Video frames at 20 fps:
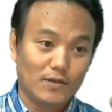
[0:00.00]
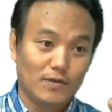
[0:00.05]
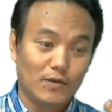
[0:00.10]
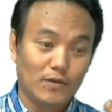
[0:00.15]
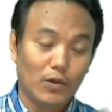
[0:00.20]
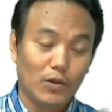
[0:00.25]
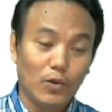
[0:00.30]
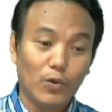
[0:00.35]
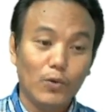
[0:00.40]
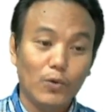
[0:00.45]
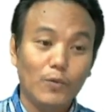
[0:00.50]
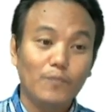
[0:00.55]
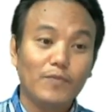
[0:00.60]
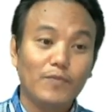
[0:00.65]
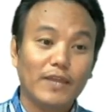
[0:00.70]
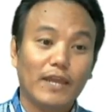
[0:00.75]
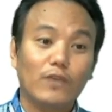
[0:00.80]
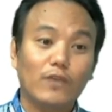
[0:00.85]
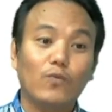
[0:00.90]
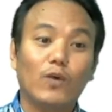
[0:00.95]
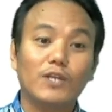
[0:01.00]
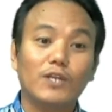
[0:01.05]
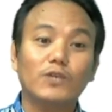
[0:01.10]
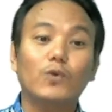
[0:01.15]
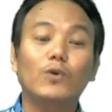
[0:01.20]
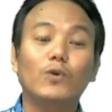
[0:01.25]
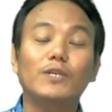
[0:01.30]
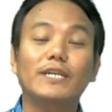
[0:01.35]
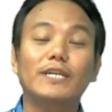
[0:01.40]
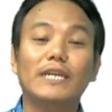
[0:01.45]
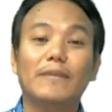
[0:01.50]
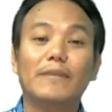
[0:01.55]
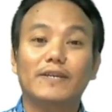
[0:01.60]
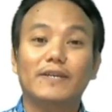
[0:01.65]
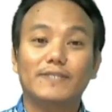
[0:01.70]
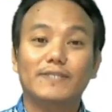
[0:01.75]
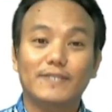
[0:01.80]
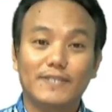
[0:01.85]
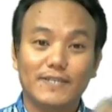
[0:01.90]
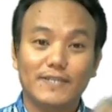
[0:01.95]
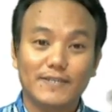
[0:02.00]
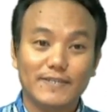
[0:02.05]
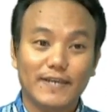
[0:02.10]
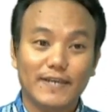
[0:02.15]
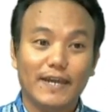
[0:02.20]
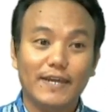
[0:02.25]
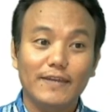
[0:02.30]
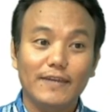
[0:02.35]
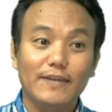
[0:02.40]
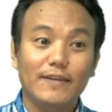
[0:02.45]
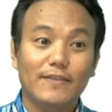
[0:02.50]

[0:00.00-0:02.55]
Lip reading: low and water holding capacity is high,